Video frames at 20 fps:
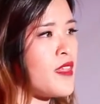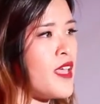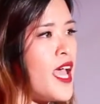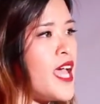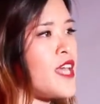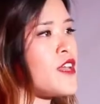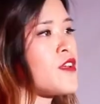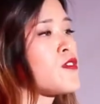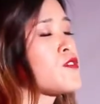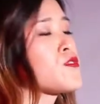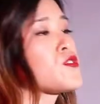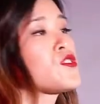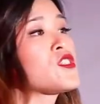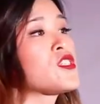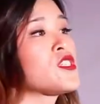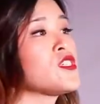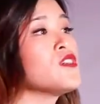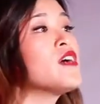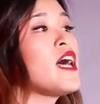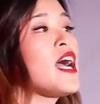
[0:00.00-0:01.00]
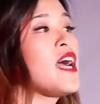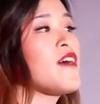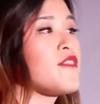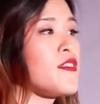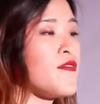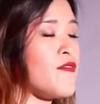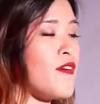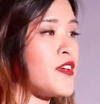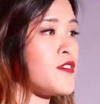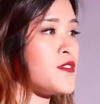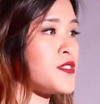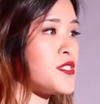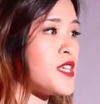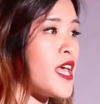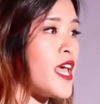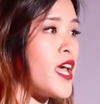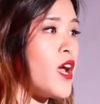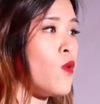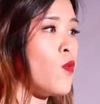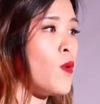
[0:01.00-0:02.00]
Editors still have the final
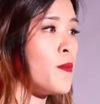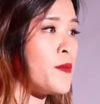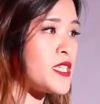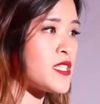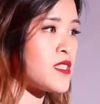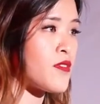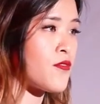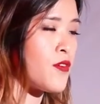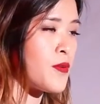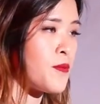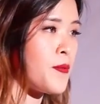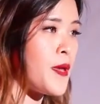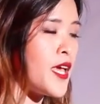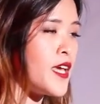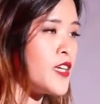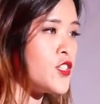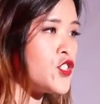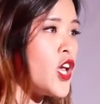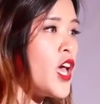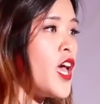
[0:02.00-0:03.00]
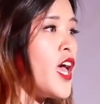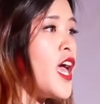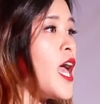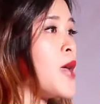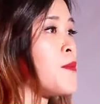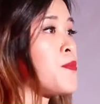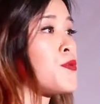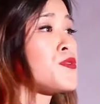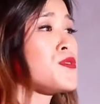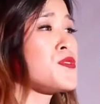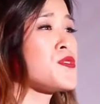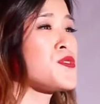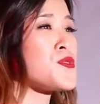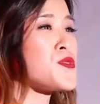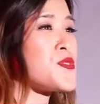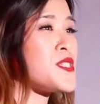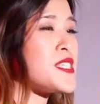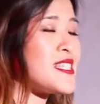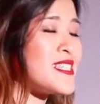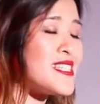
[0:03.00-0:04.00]
say on what makes the front page, and
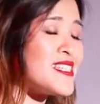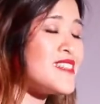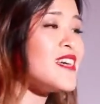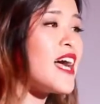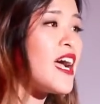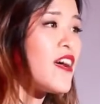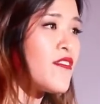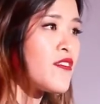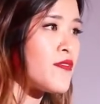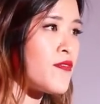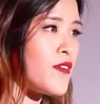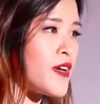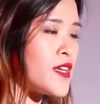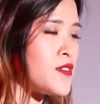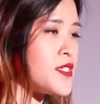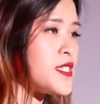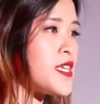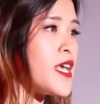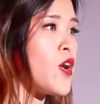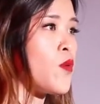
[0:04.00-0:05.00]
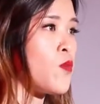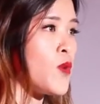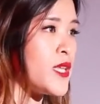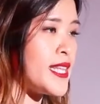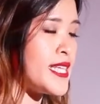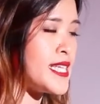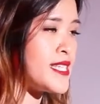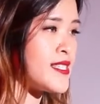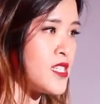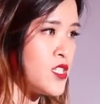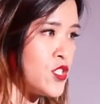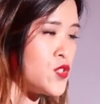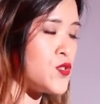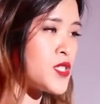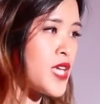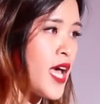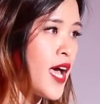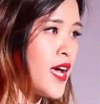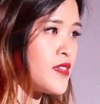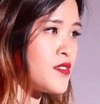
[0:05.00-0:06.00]
producers still have the final say on what leads the
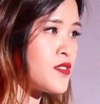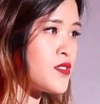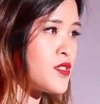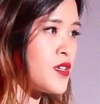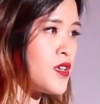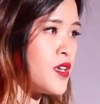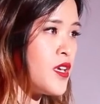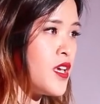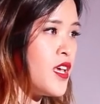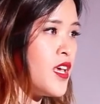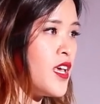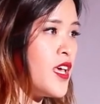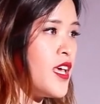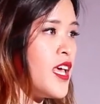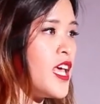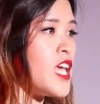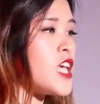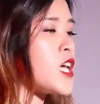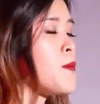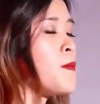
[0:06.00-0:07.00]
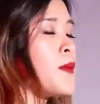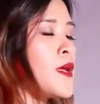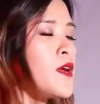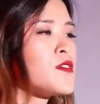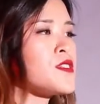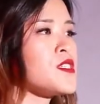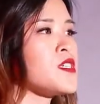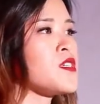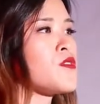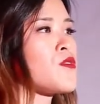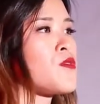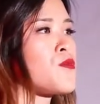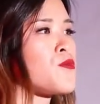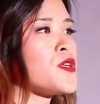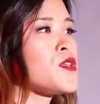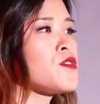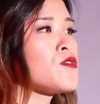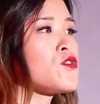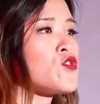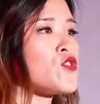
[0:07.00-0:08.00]
newscast. In comparison,
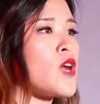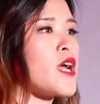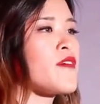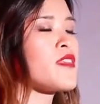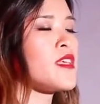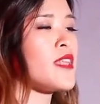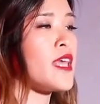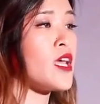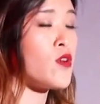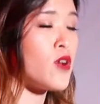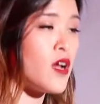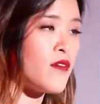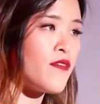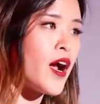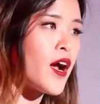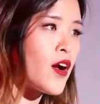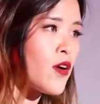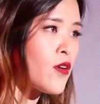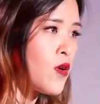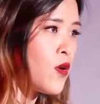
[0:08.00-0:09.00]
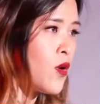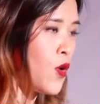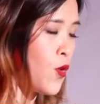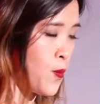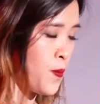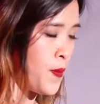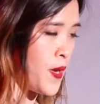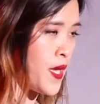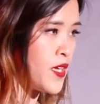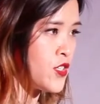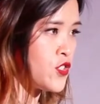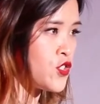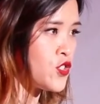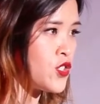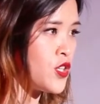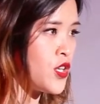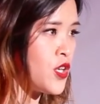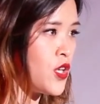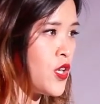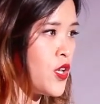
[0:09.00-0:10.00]
readers drive the layout of our homepage.
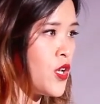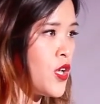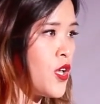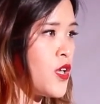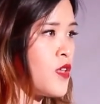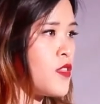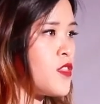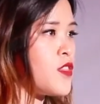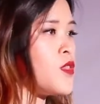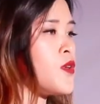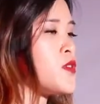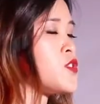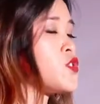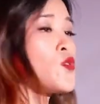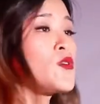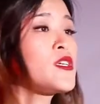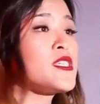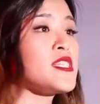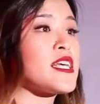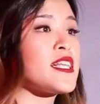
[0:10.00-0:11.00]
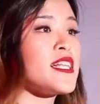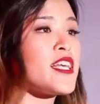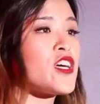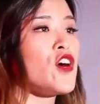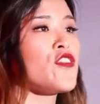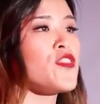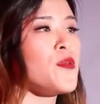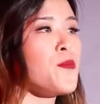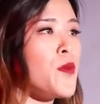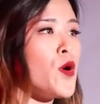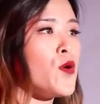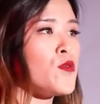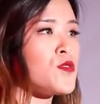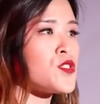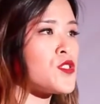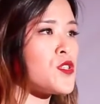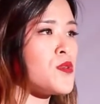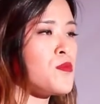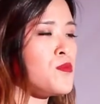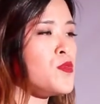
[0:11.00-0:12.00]
The stories they click on the
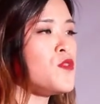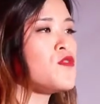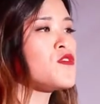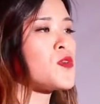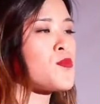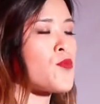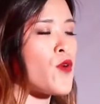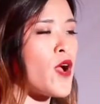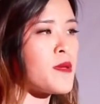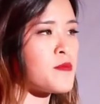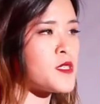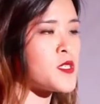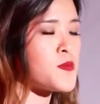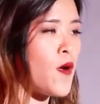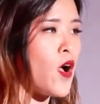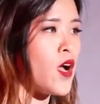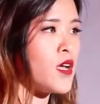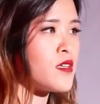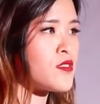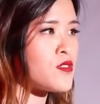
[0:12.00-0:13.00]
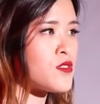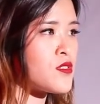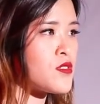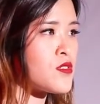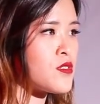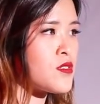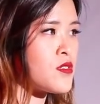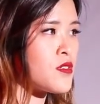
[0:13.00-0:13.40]
most move to prime spots.